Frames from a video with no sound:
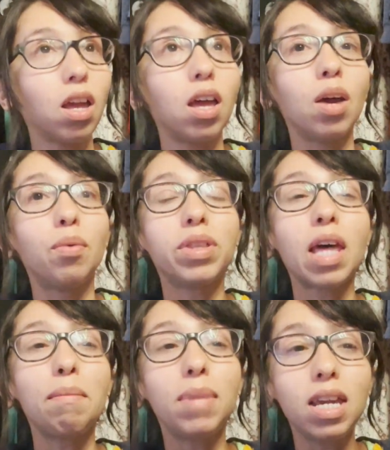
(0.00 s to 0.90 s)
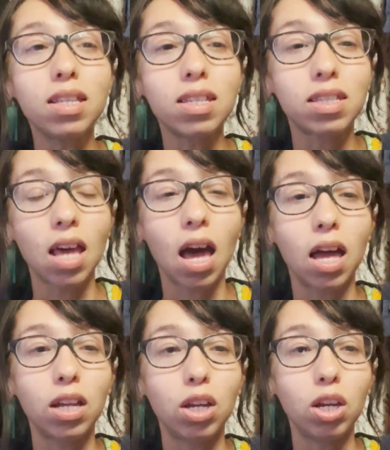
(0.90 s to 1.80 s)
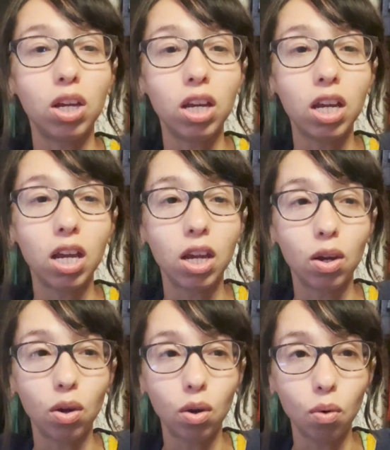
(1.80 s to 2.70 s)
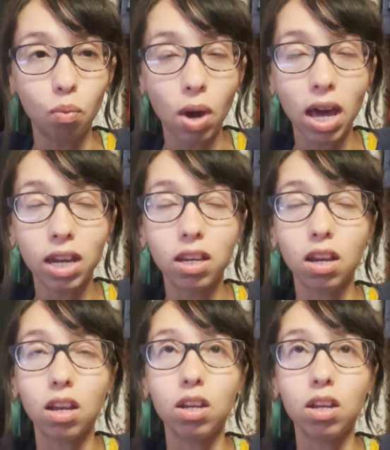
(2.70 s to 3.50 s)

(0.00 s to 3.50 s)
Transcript: And what that means is that when